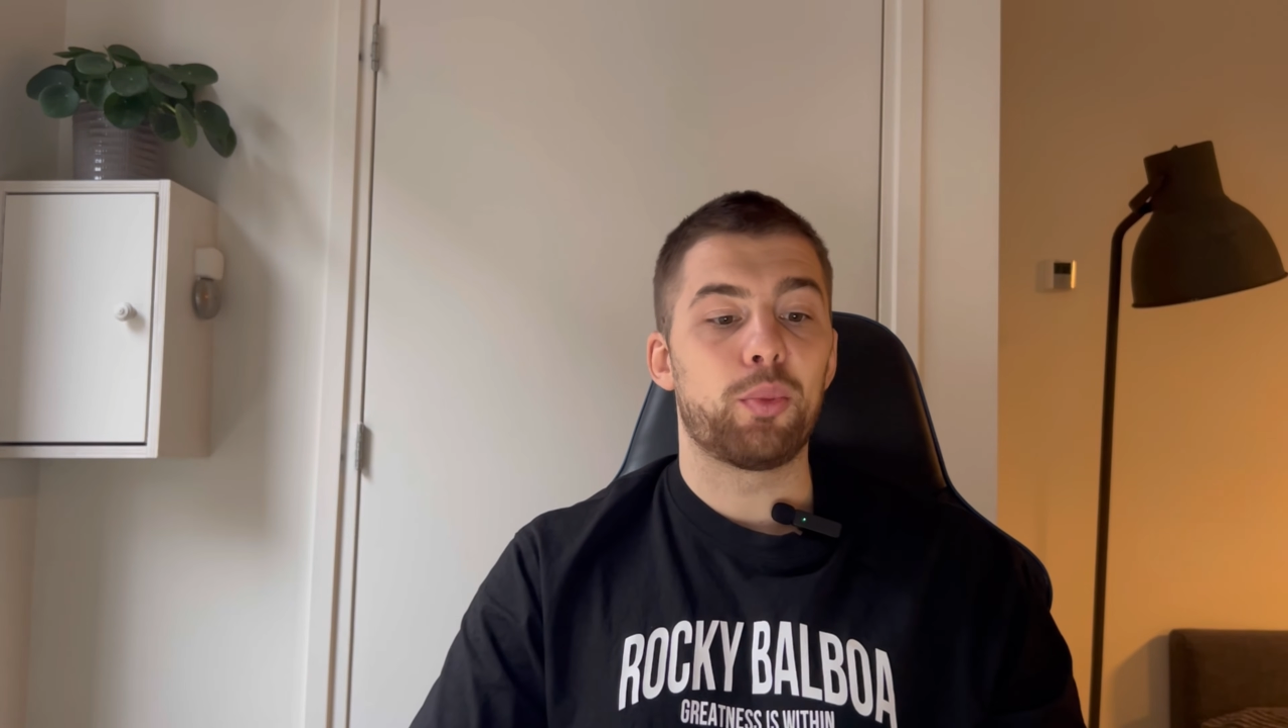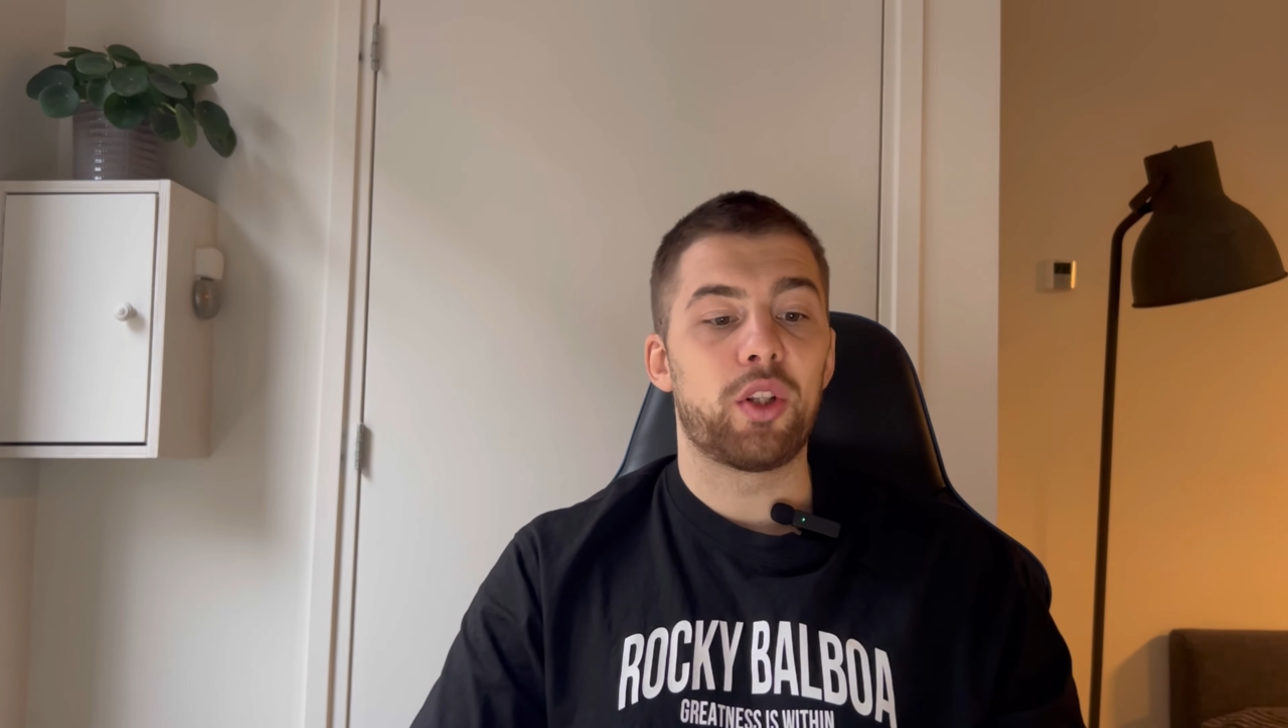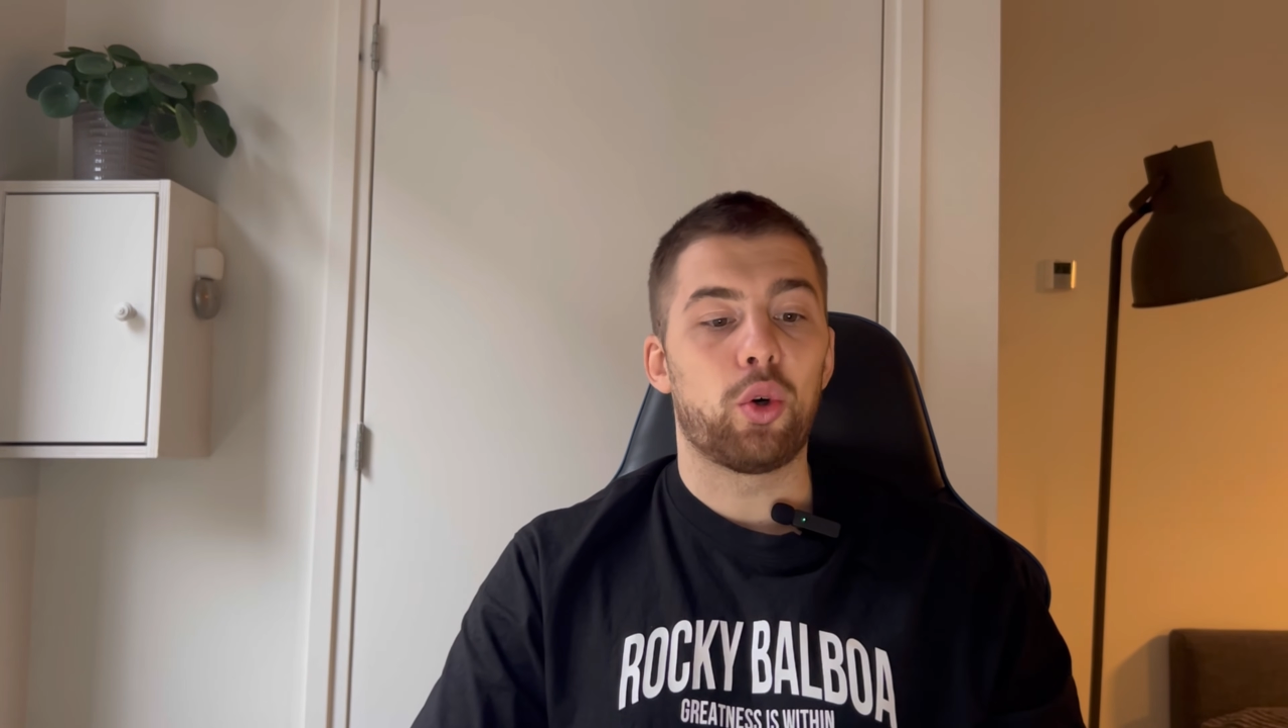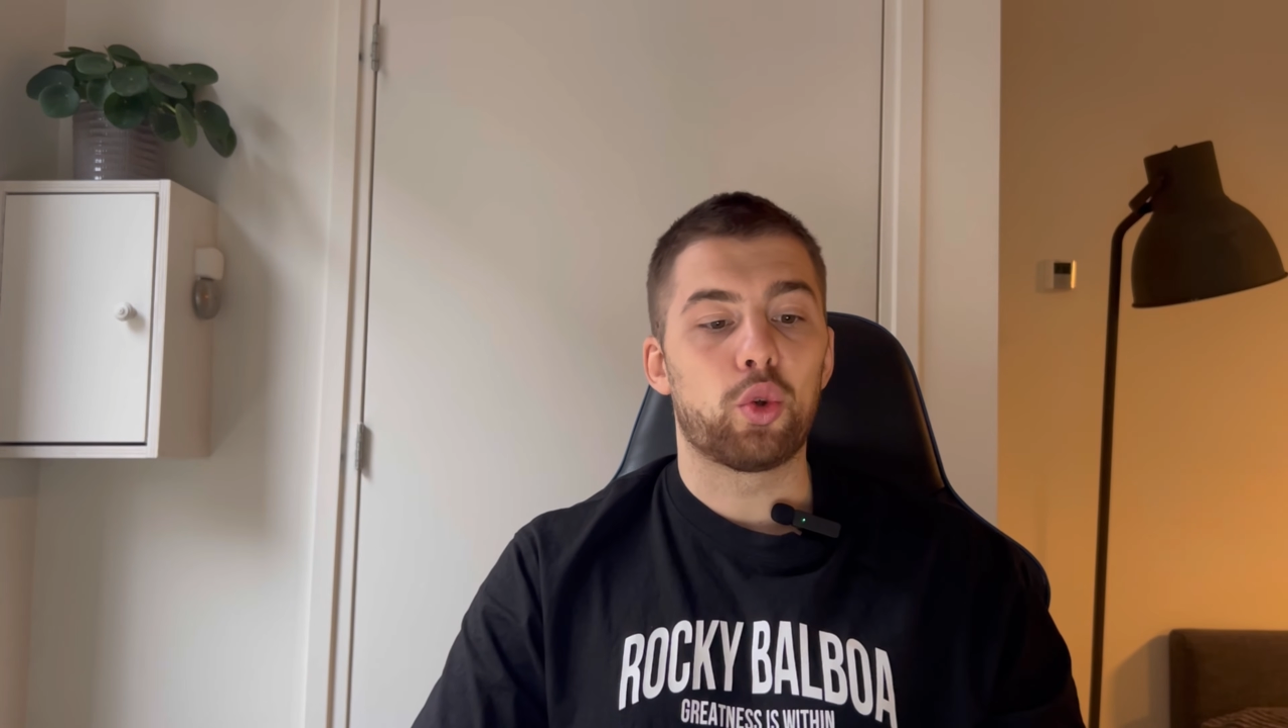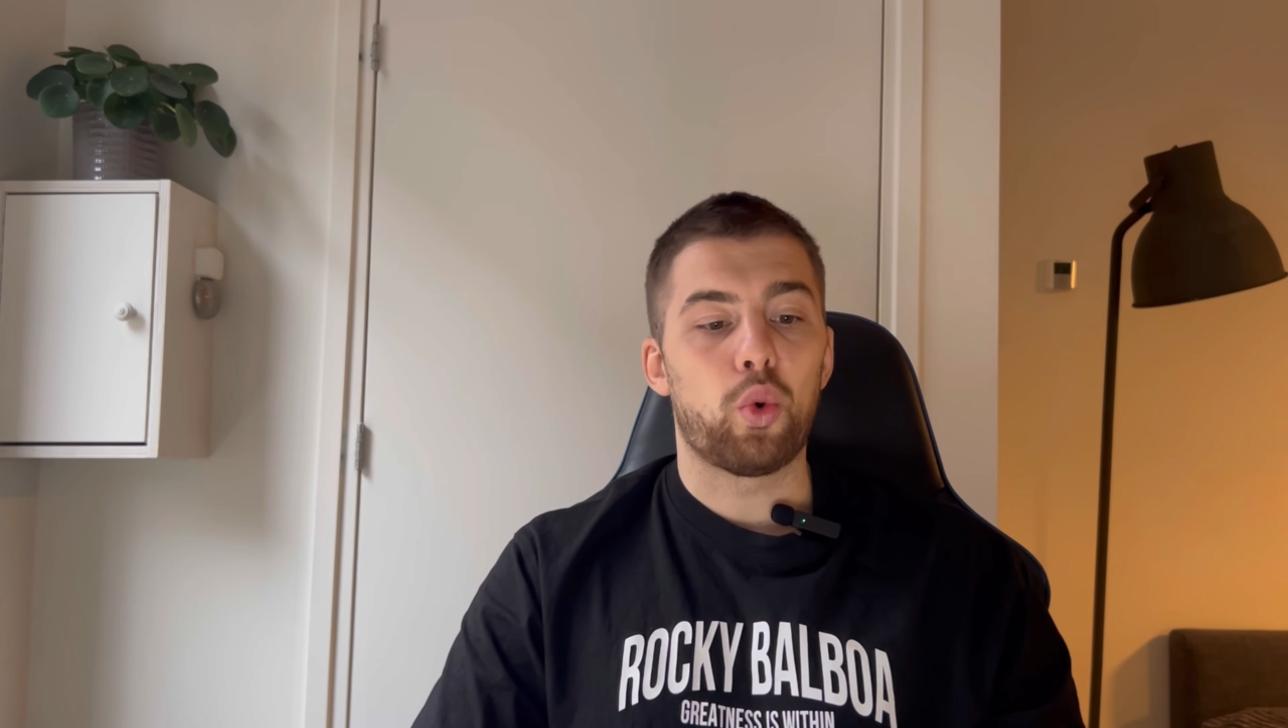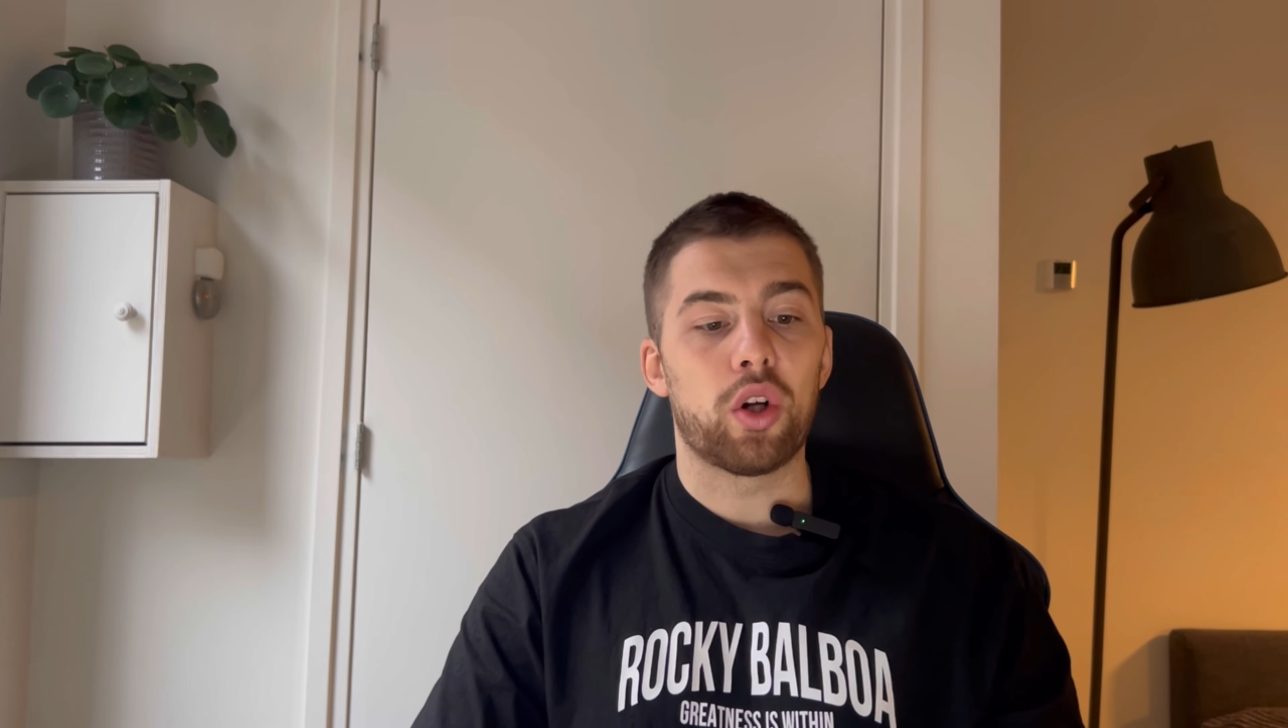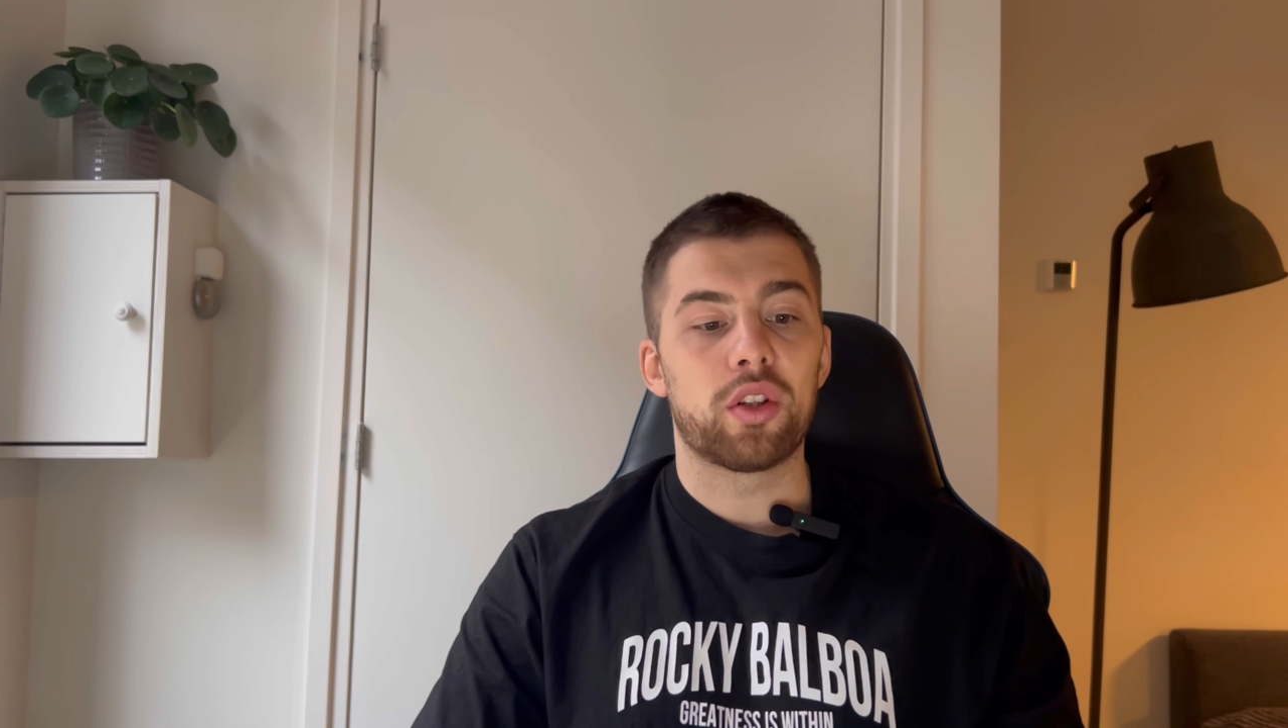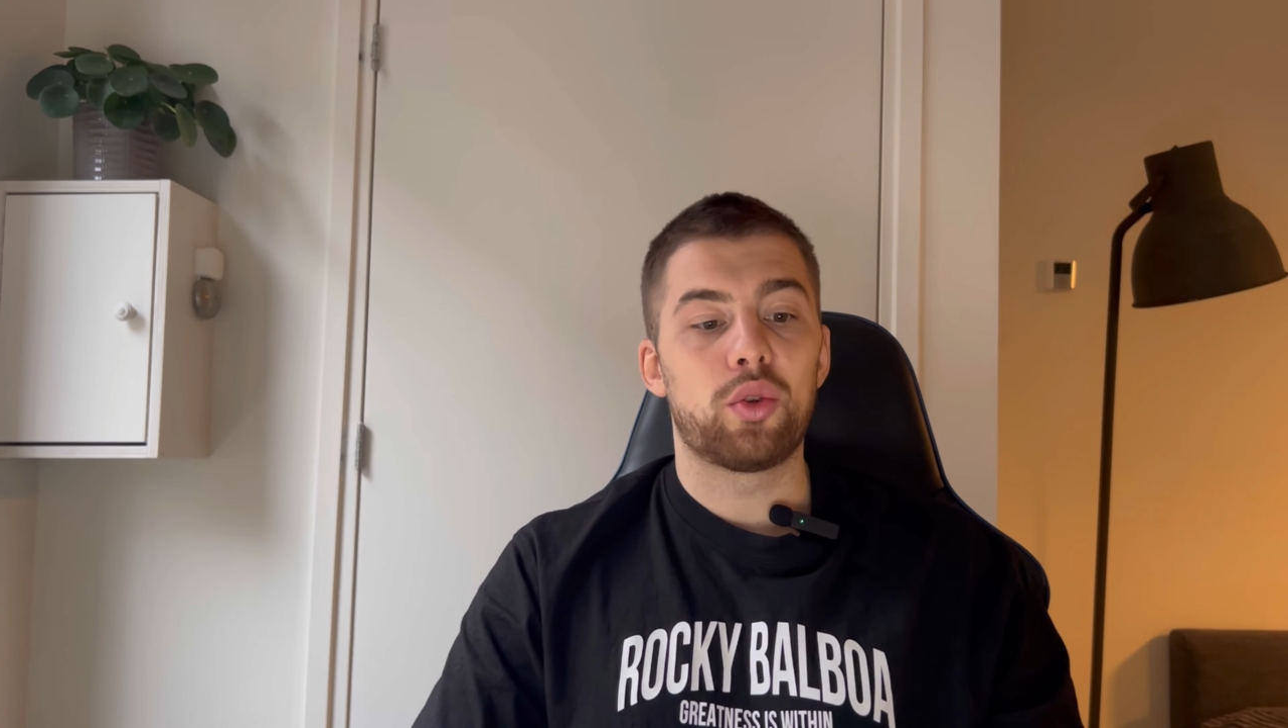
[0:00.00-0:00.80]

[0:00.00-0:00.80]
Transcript: don't want